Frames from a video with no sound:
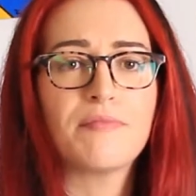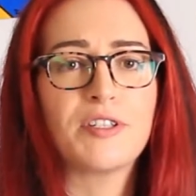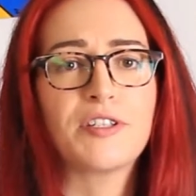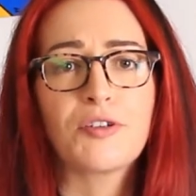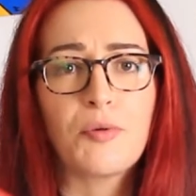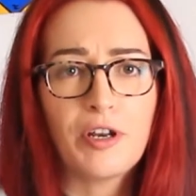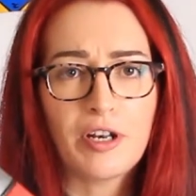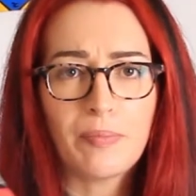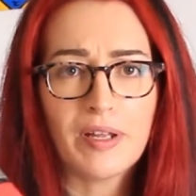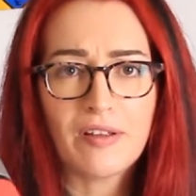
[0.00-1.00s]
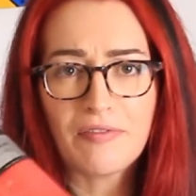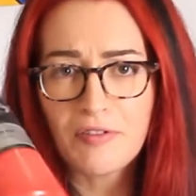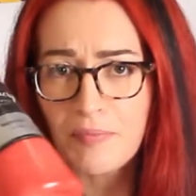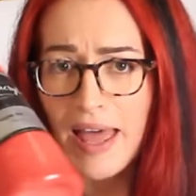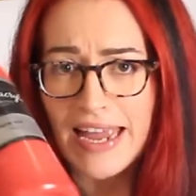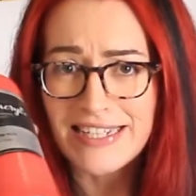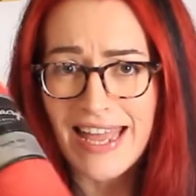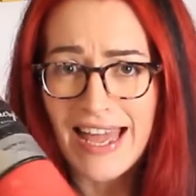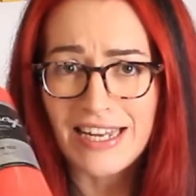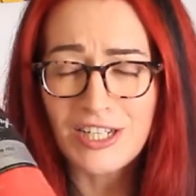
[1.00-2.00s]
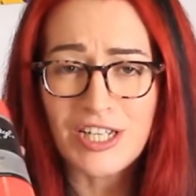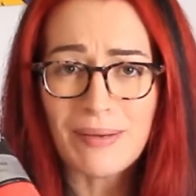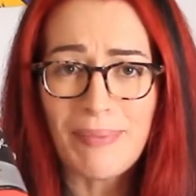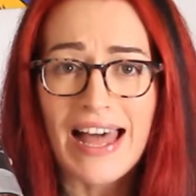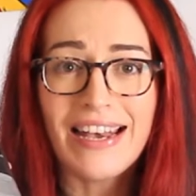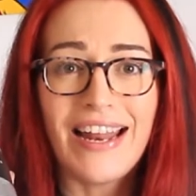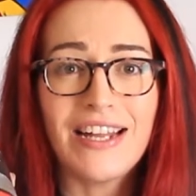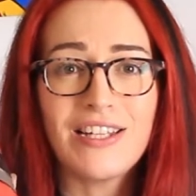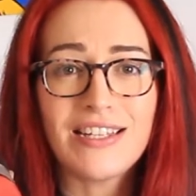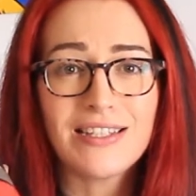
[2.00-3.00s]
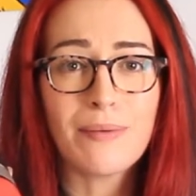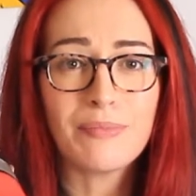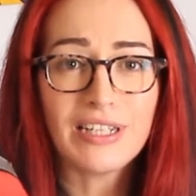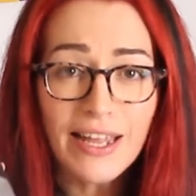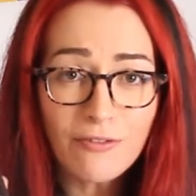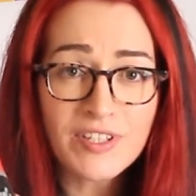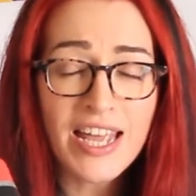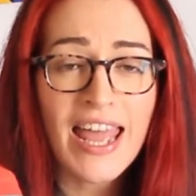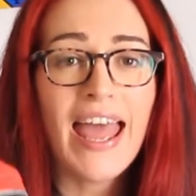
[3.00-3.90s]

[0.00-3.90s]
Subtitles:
squirted a bit of paint out into your palette and there's some left